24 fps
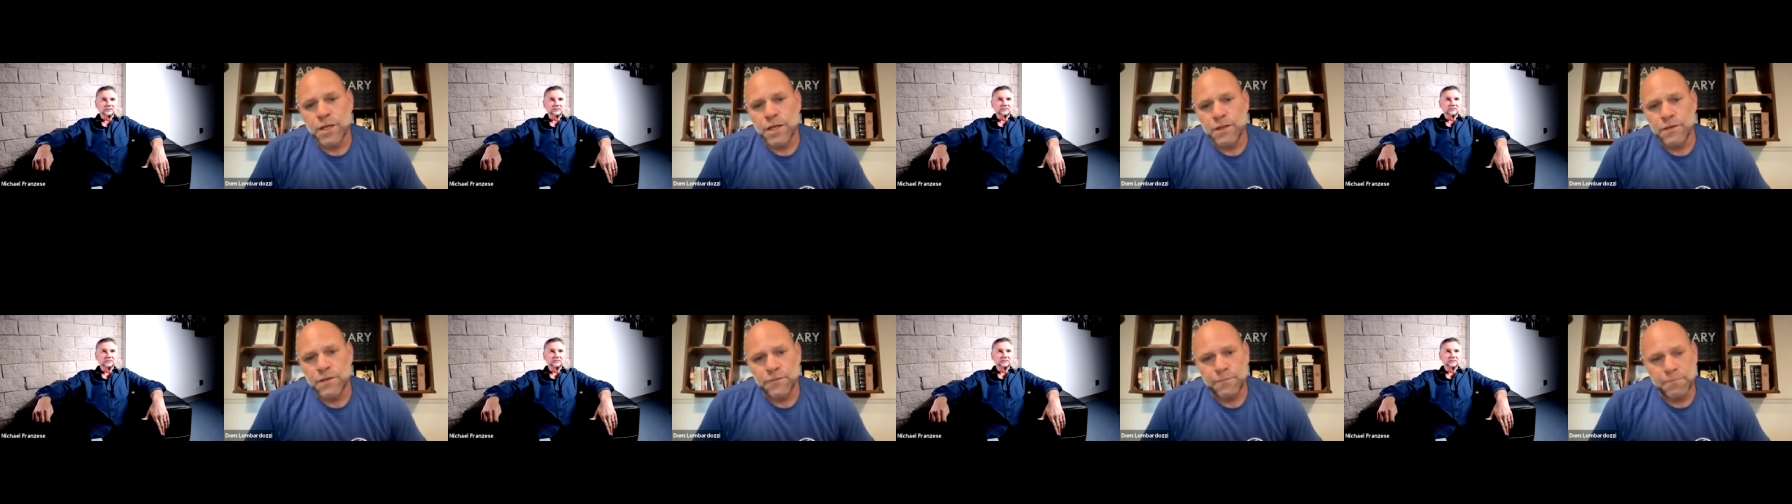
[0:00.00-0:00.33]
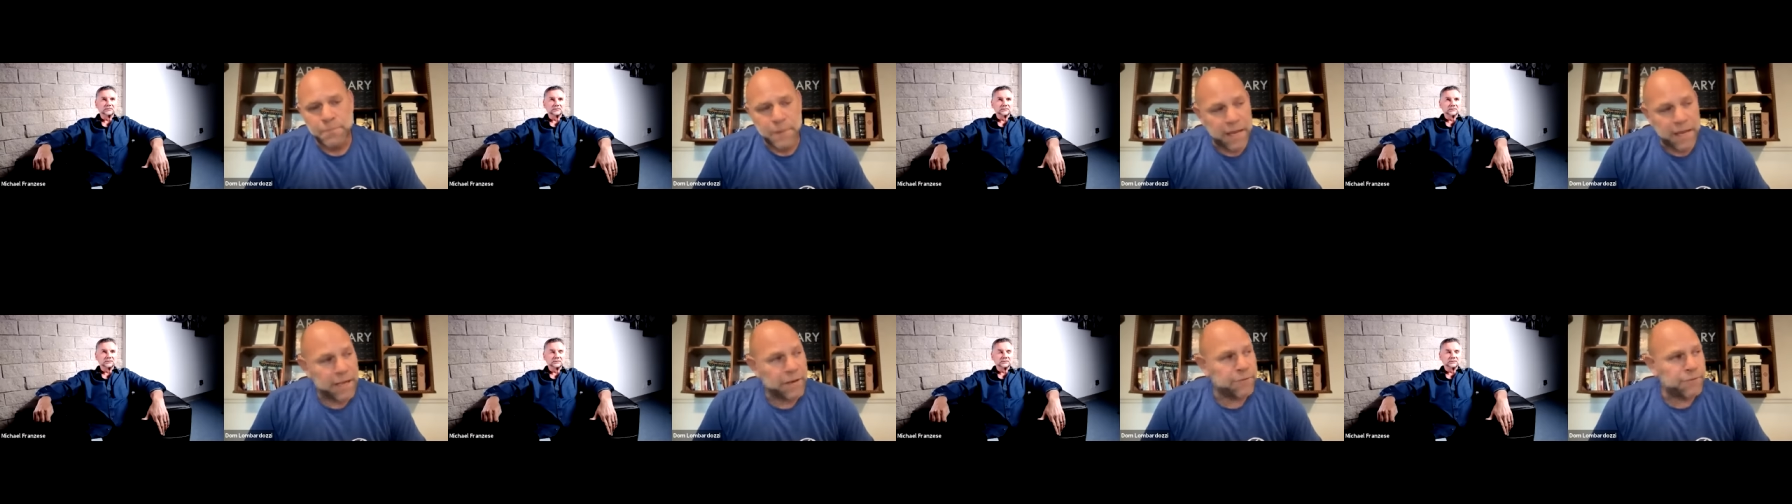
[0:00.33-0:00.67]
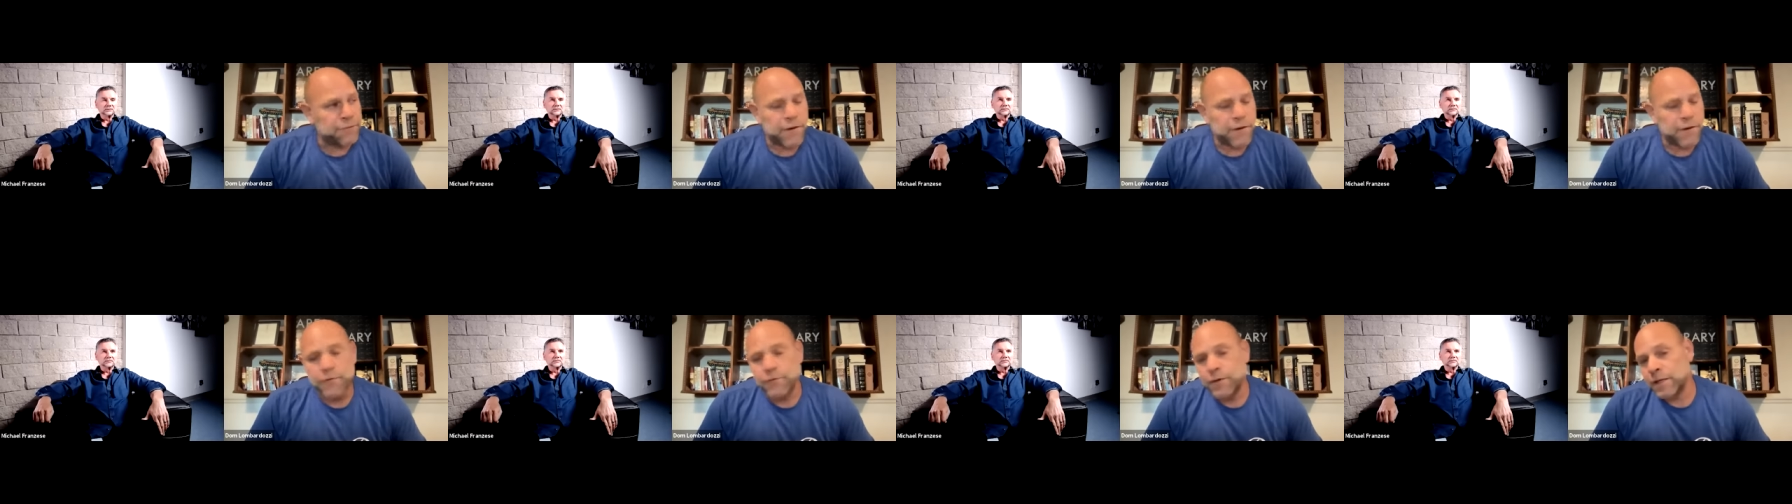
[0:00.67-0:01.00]
It's
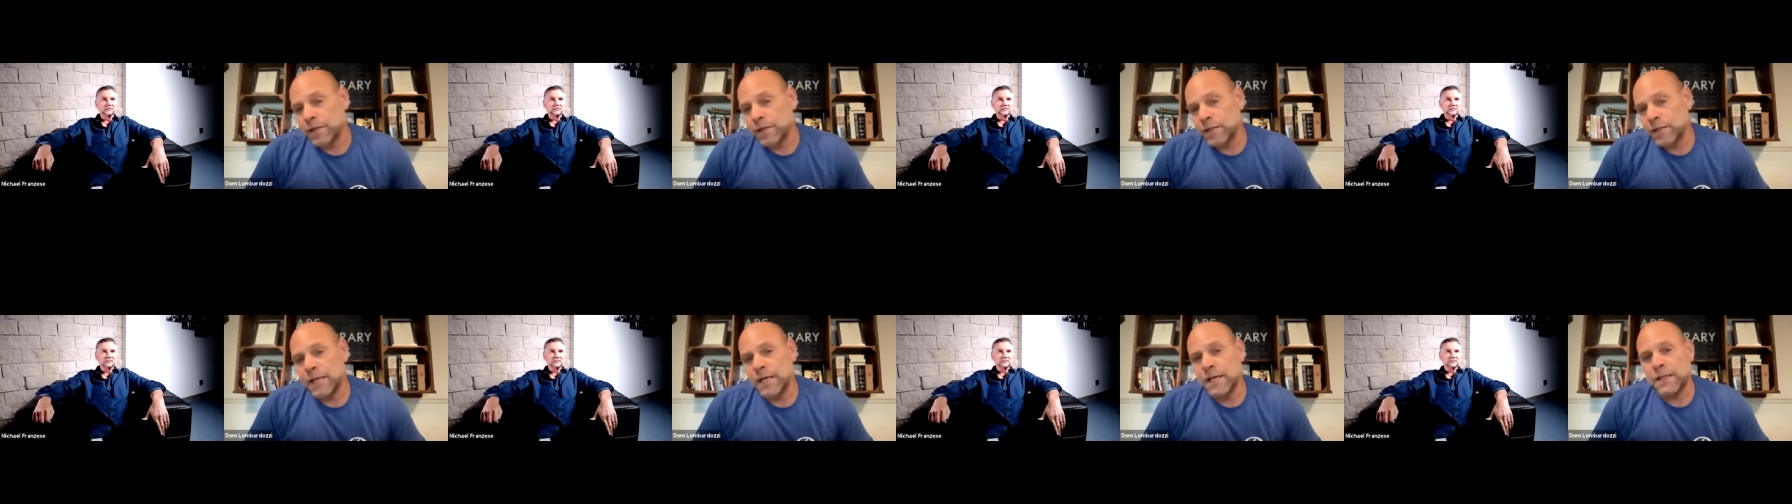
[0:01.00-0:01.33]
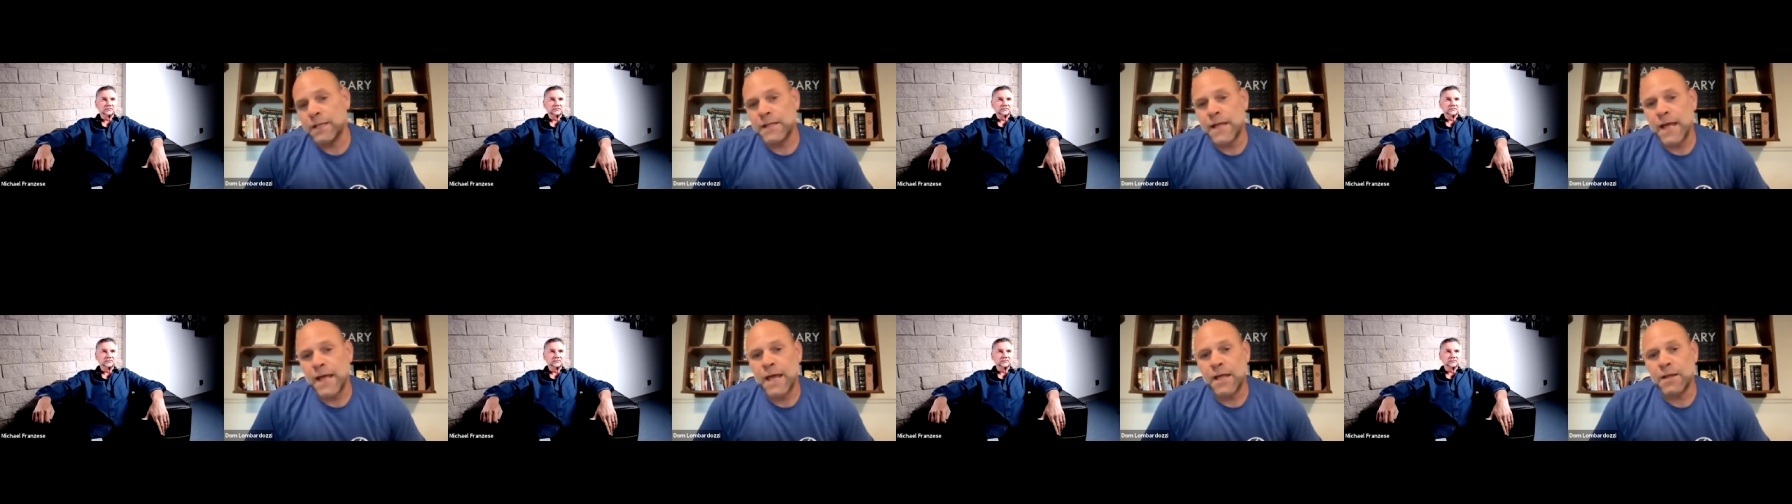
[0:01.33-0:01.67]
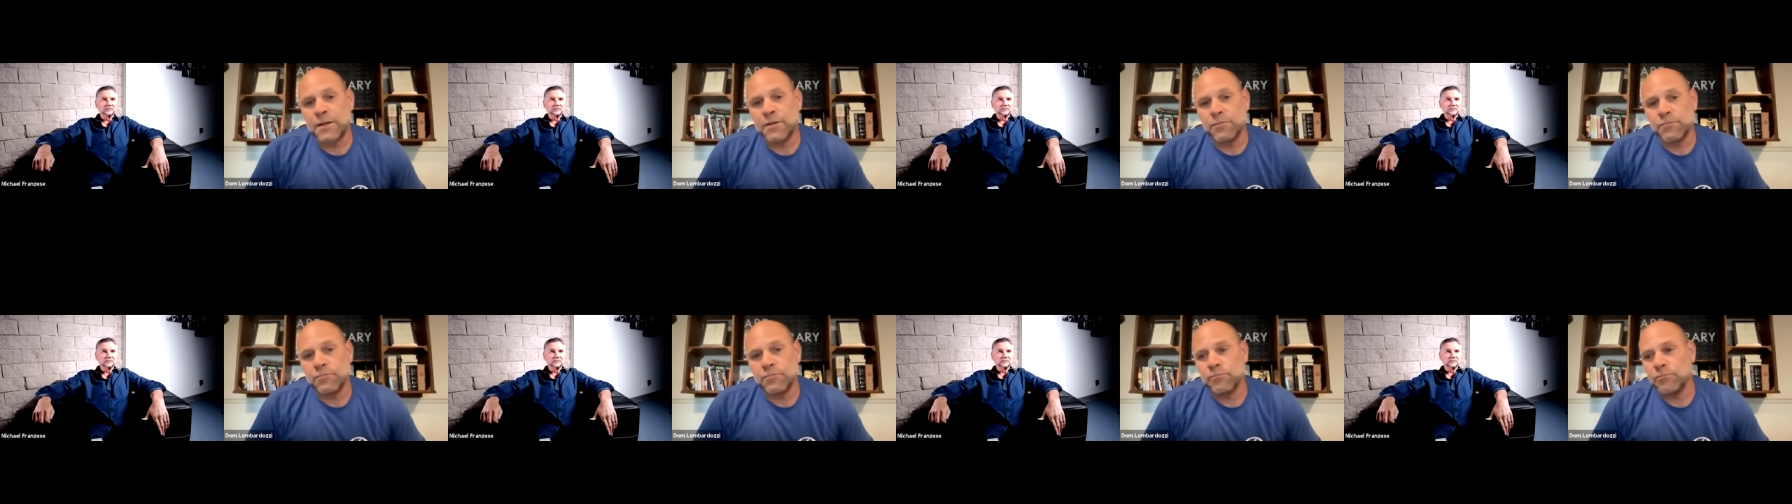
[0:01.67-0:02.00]
it's made very
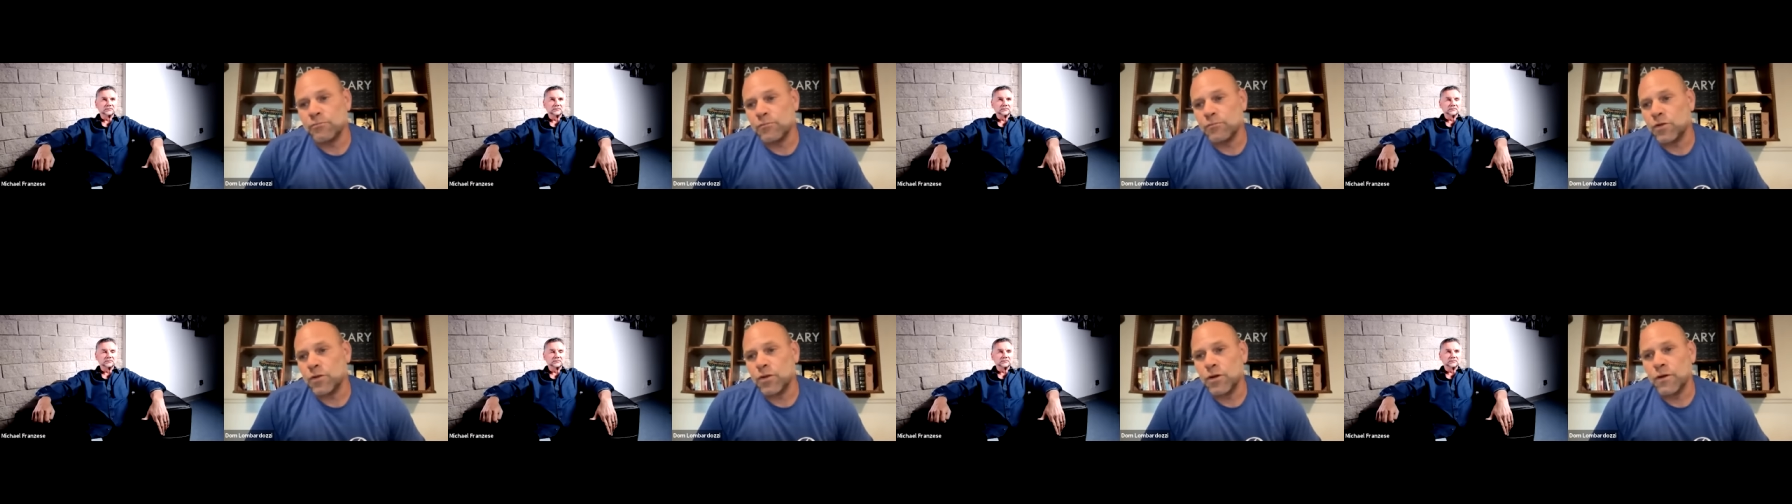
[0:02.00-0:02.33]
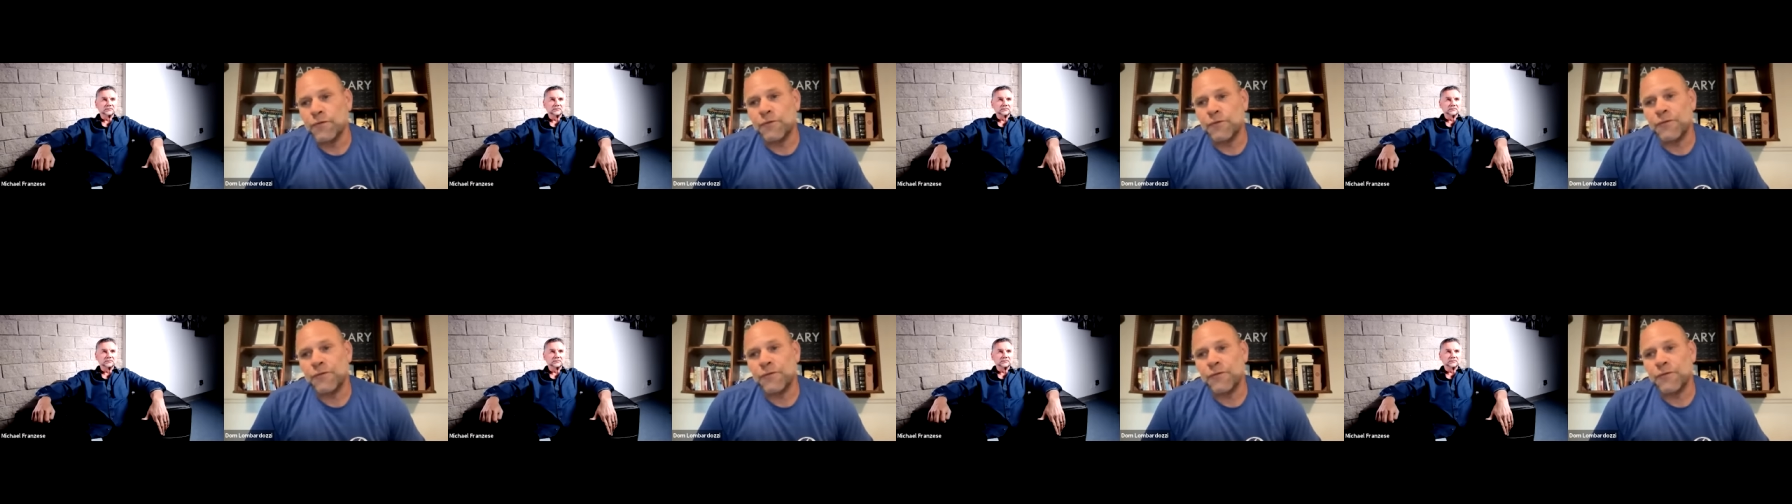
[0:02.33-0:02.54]
clear that